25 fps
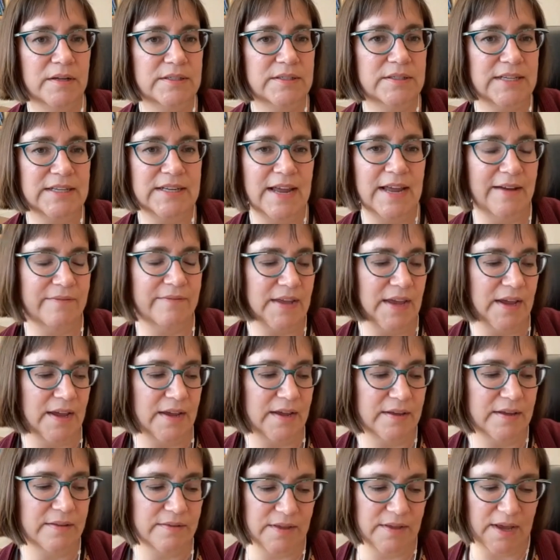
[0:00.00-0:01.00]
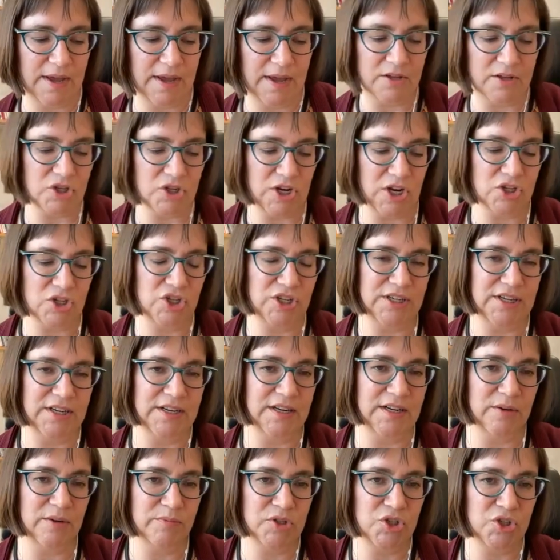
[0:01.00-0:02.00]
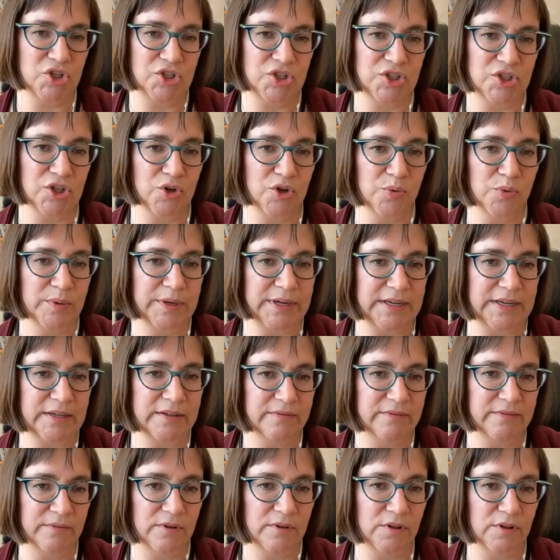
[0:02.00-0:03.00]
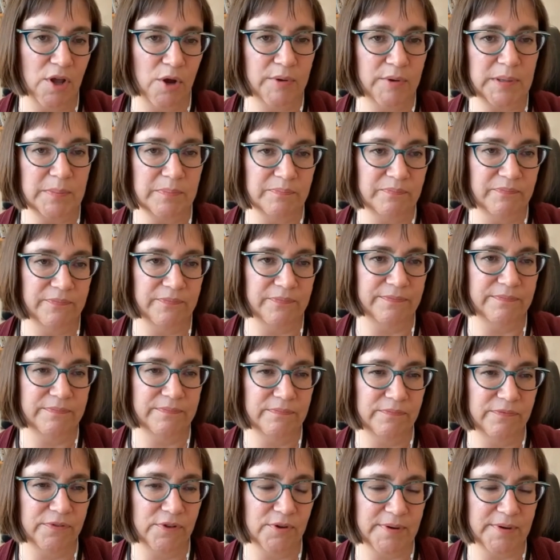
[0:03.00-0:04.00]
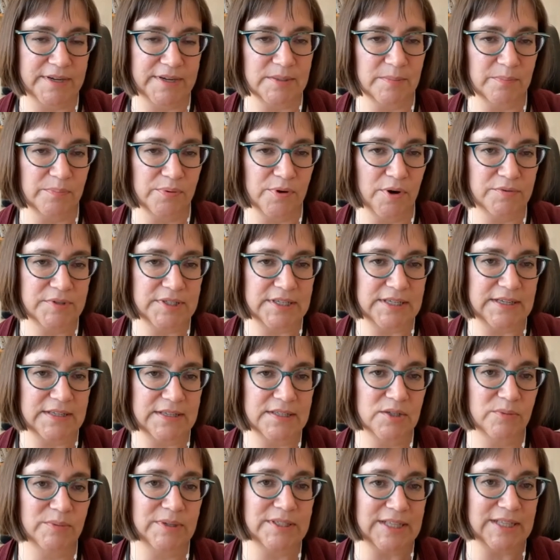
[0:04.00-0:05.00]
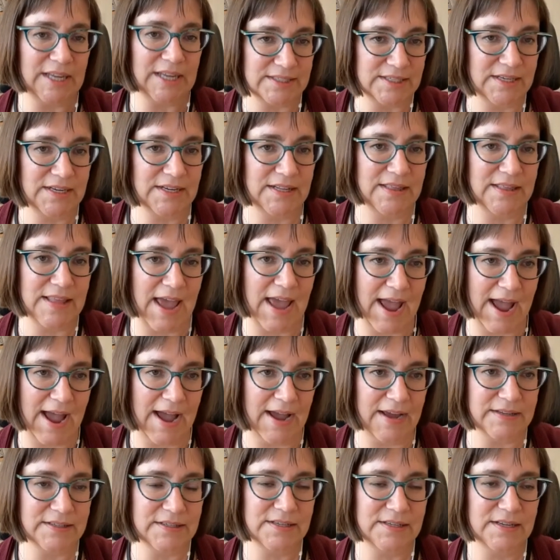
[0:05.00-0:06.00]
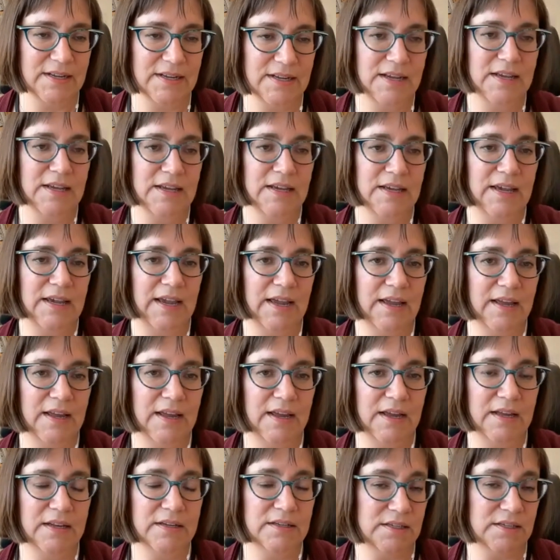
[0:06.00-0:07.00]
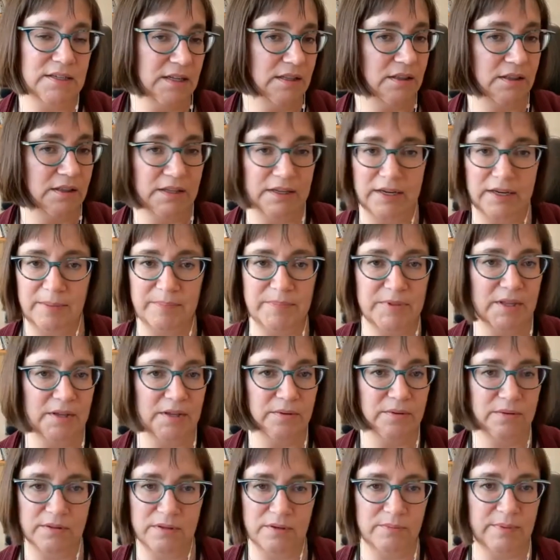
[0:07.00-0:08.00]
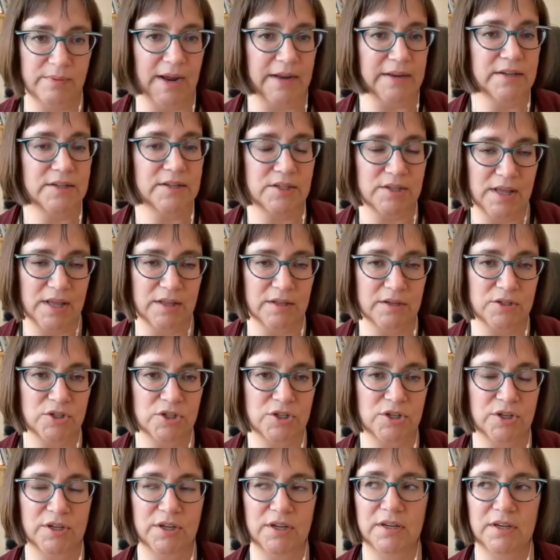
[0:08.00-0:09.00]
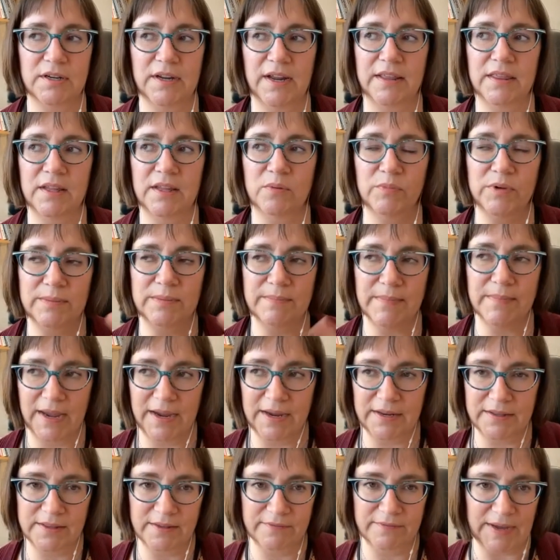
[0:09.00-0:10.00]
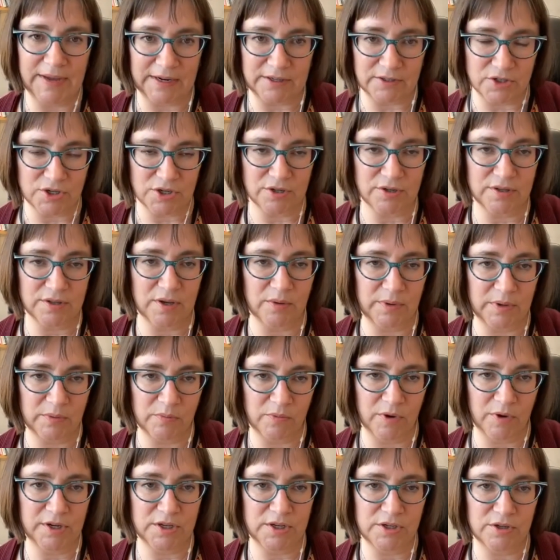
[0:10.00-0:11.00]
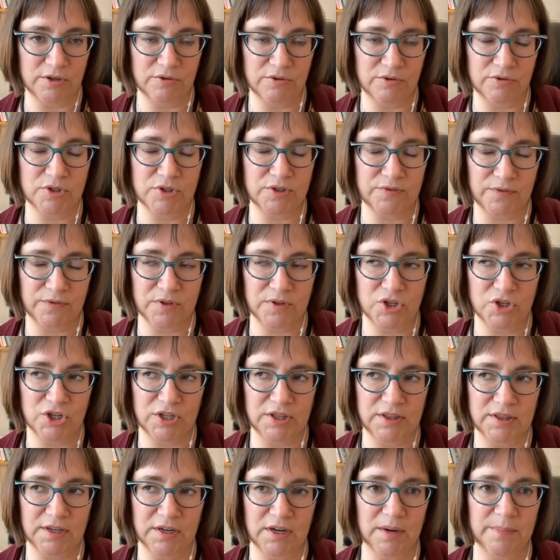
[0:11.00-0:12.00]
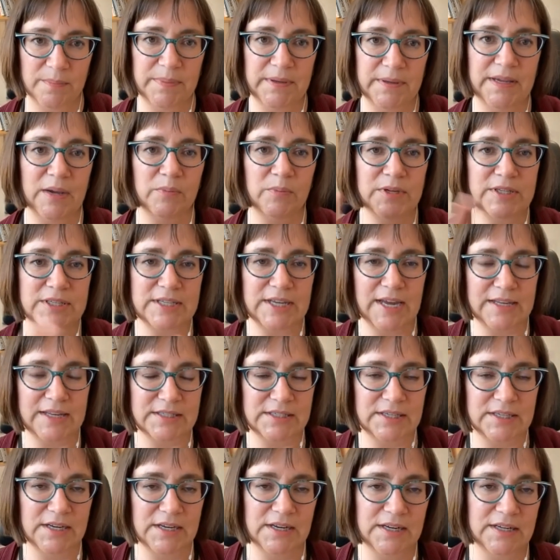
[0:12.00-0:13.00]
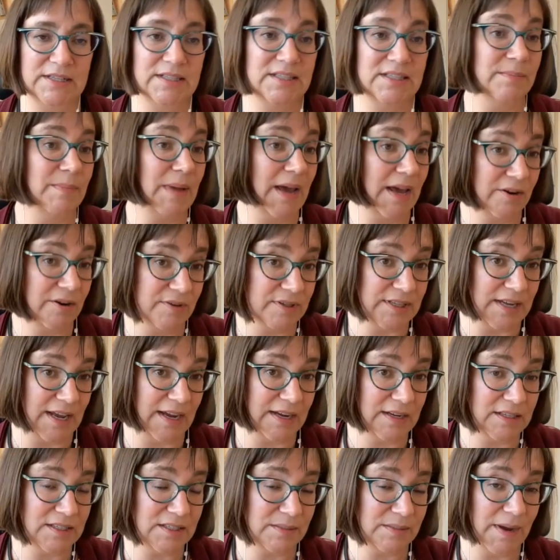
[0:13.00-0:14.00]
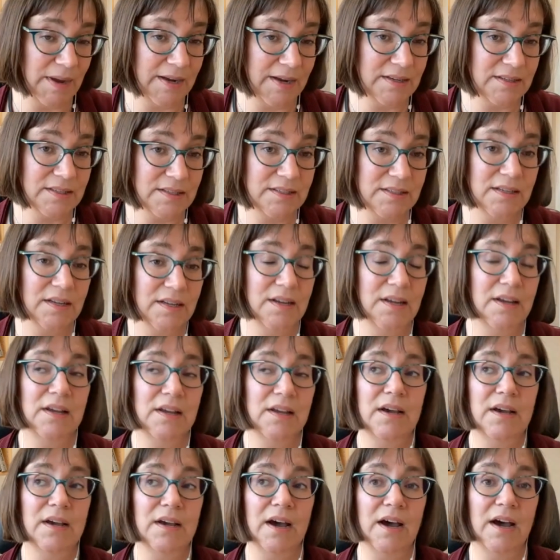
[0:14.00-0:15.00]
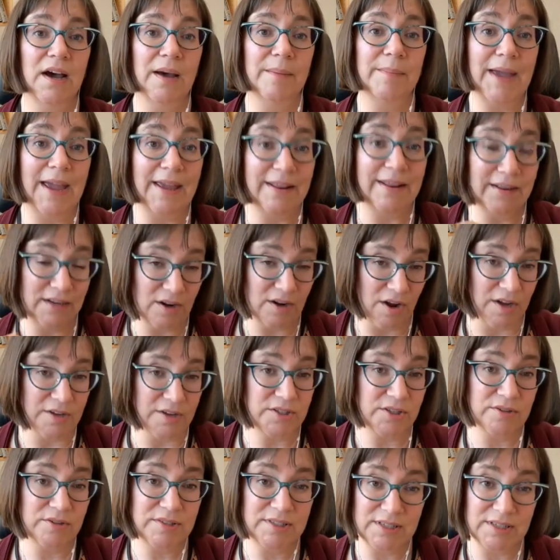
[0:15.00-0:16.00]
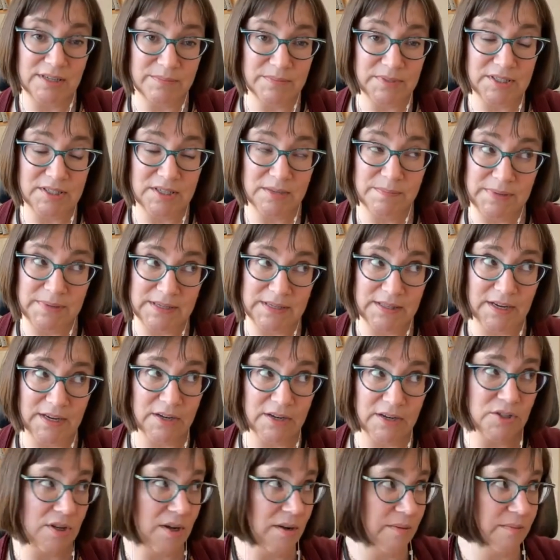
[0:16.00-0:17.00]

didn't have the LCHADD gene in it. It was just a green glowy fluorescent protein. So we tested in that and it lit up the retina. So that looks good. And then we made the vector that we want to use for the gene therapy. And we tested it in some heterozygous mice. And it also seems to be there.